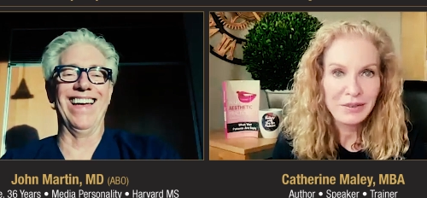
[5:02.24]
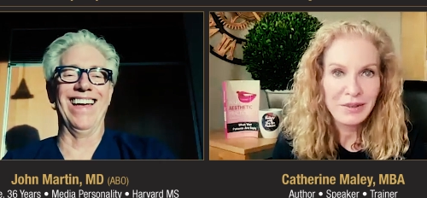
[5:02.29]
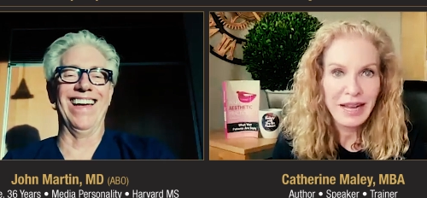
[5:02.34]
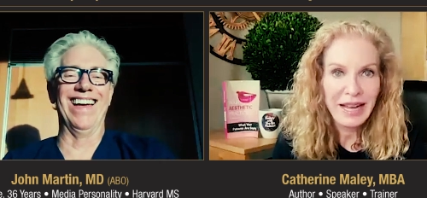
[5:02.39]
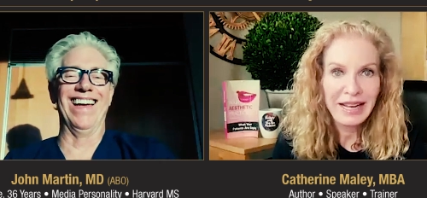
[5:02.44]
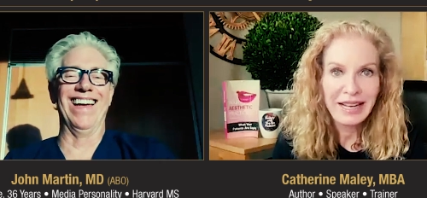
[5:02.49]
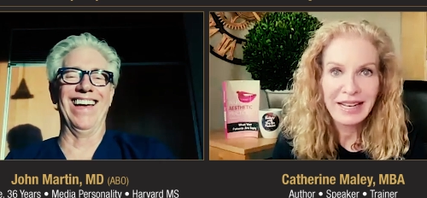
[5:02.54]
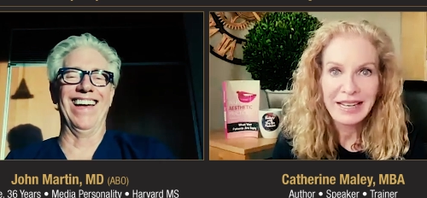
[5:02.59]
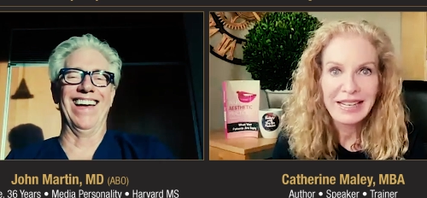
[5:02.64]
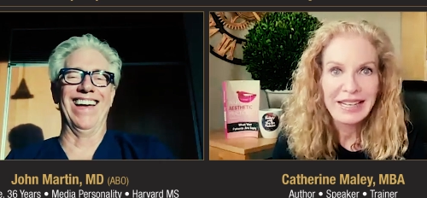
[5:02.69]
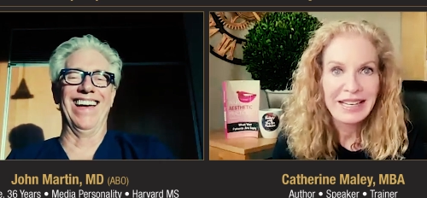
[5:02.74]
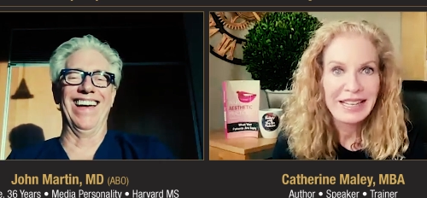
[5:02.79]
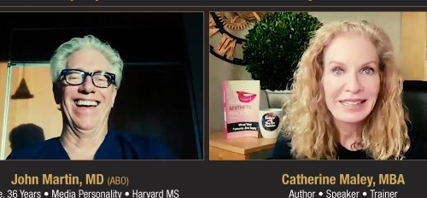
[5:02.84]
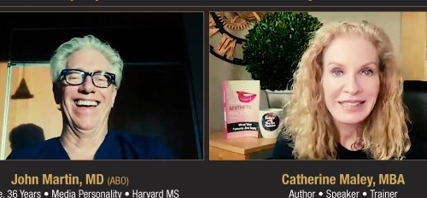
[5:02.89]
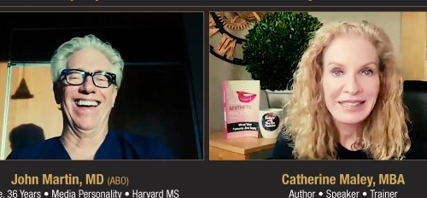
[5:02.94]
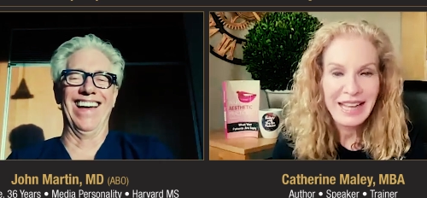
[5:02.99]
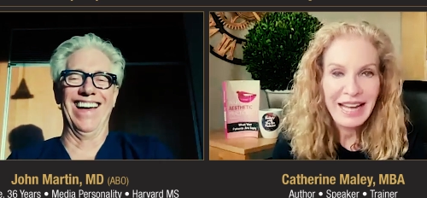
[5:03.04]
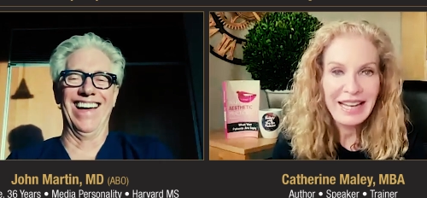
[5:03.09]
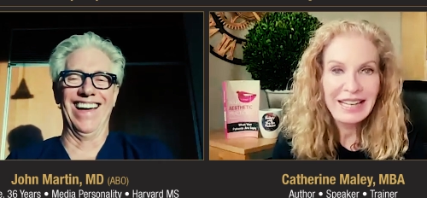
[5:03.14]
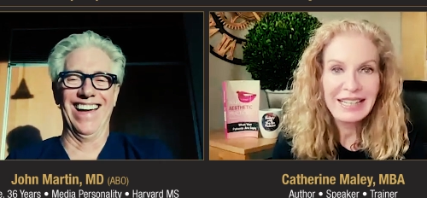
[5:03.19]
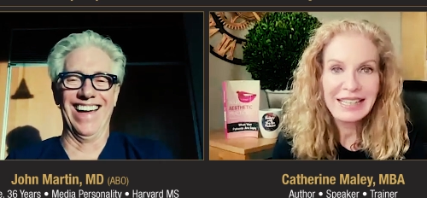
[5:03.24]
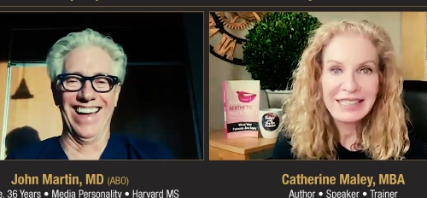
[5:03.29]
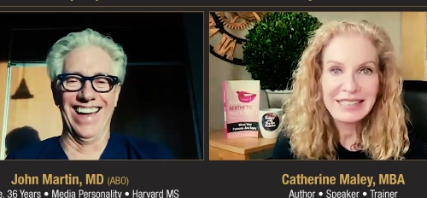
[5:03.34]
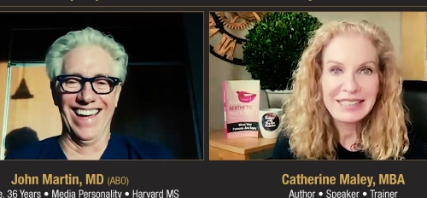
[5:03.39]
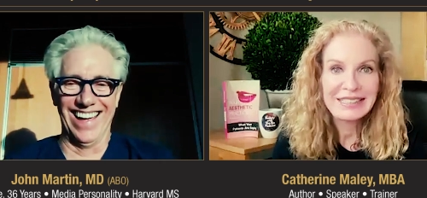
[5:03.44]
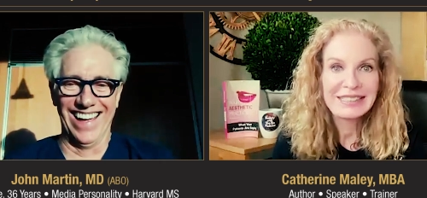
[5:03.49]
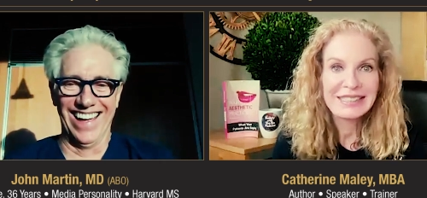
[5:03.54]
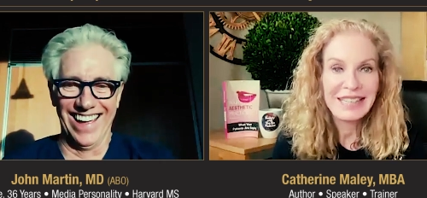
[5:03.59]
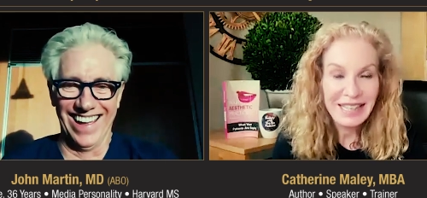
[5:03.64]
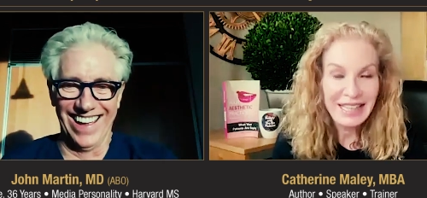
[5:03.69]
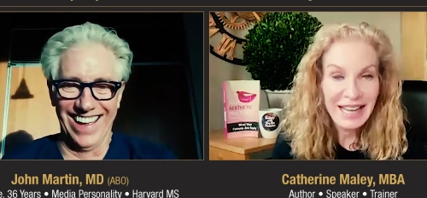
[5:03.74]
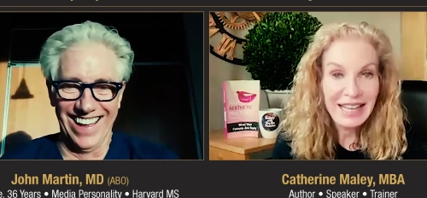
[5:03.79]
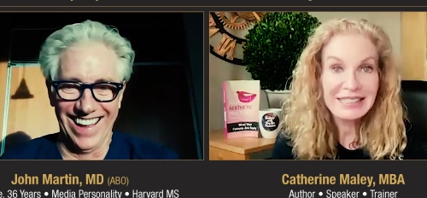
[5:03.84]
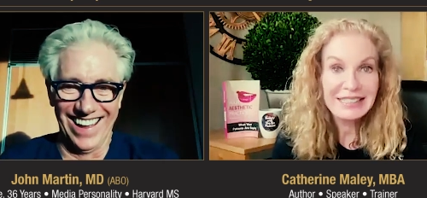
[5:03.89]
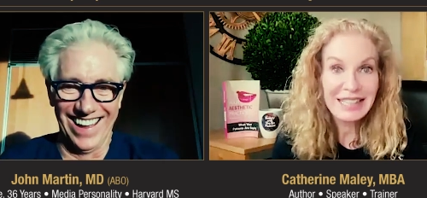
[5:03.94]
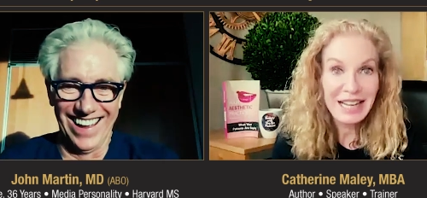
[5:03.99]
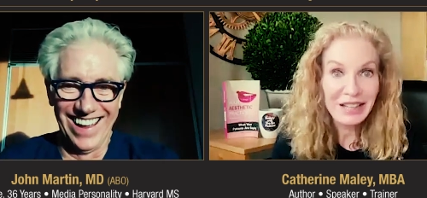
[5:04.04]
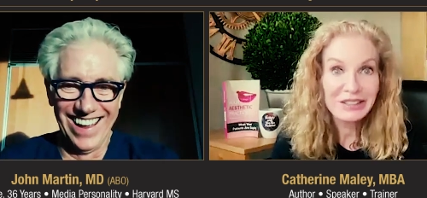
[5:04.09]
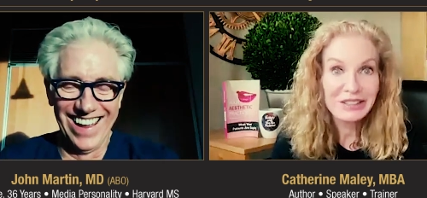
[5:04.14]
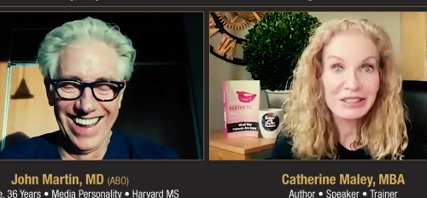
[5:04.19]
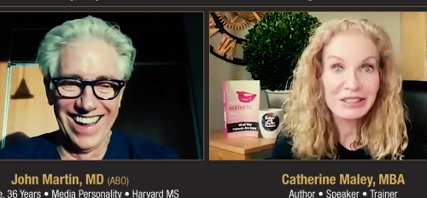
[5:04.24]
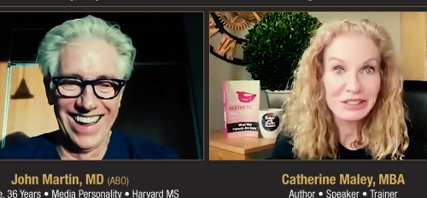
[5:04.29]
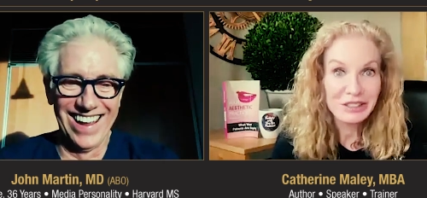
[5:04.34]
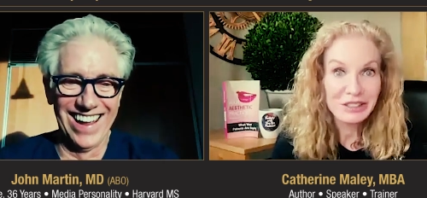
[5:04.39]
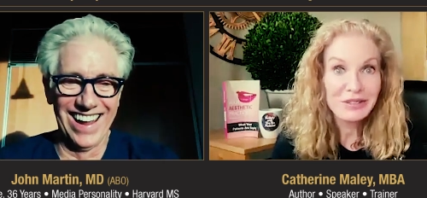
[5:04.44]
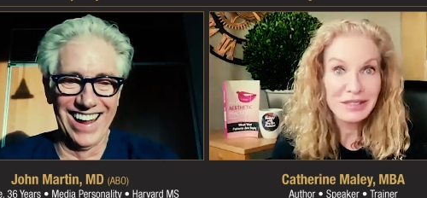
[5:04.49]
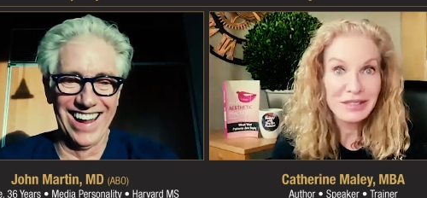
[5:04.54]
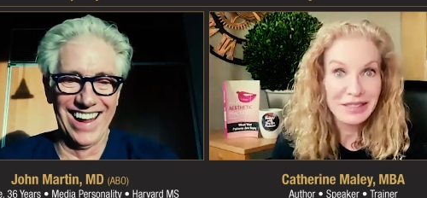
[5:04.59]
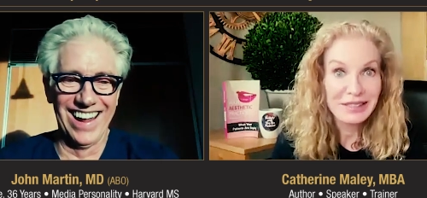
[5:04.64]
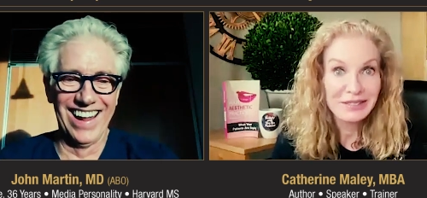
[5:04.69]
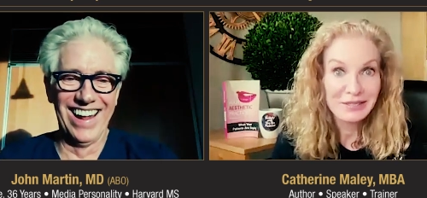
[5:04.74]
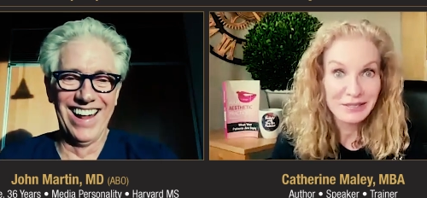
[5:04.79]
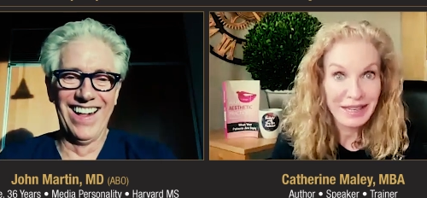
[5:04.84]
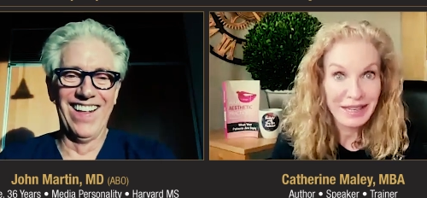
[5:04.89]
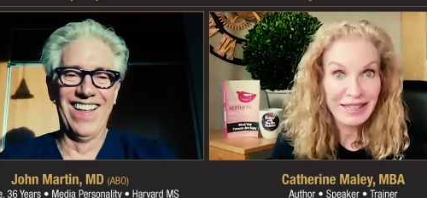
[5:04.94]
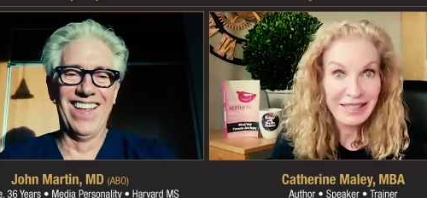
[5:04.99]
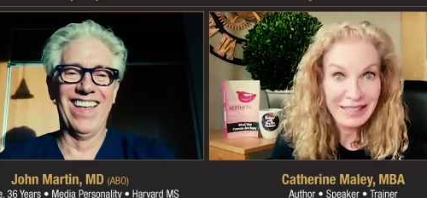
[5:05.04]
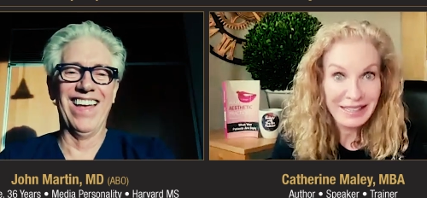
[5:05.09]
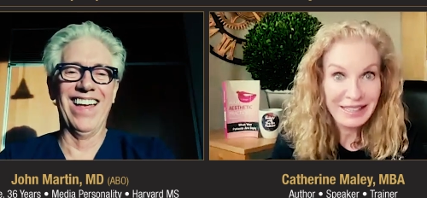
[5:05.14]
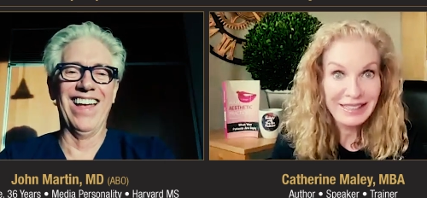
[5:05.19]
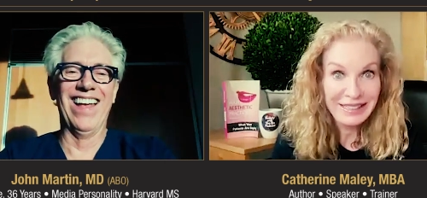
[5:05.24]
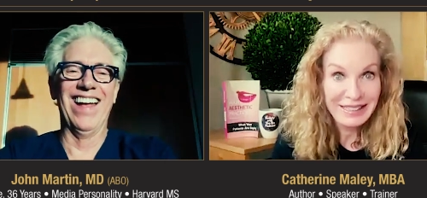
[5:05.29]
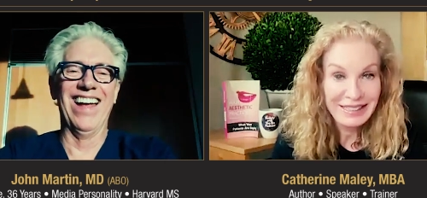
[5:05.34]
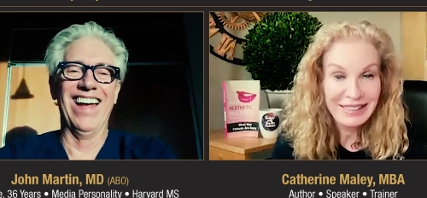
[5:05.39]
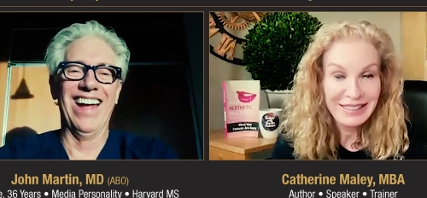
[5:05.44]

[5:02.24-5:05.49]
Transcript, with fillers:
Speaker 1: away. That's how you do it, right?